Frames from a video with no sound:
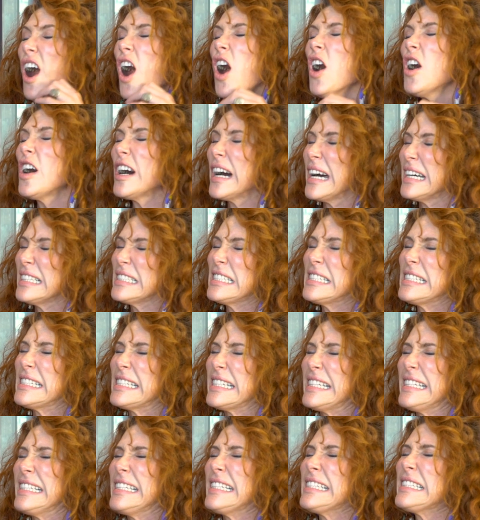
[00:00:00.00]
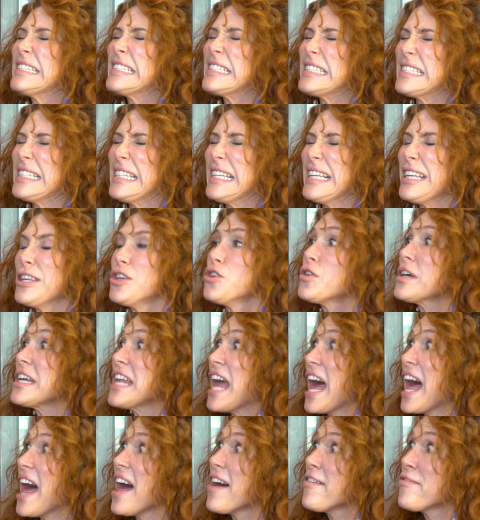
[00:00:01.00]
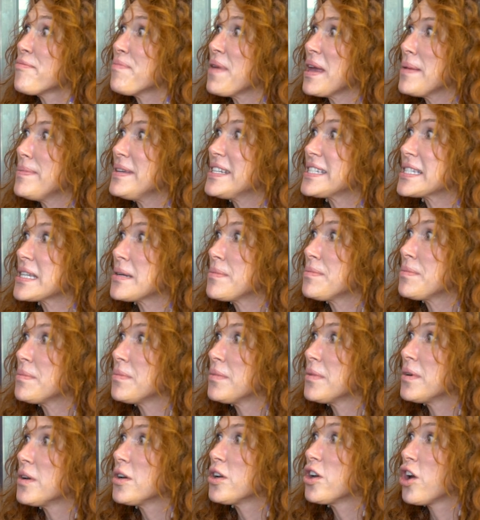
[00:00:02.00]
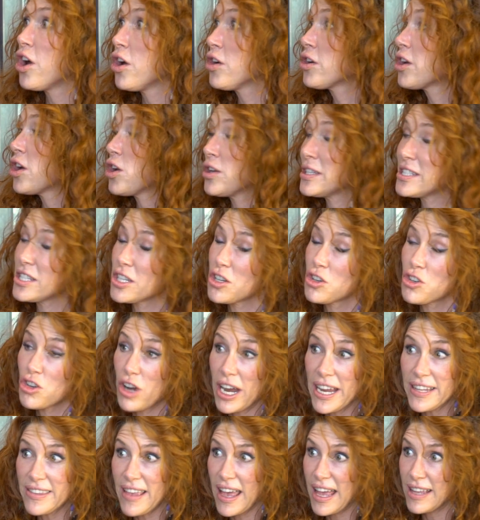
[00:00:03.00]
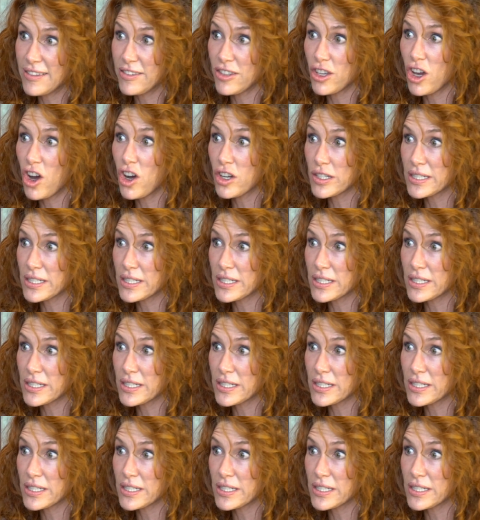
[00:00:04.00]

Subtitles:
Oh, you can have maybe some cocoa. It's a great antioxidant.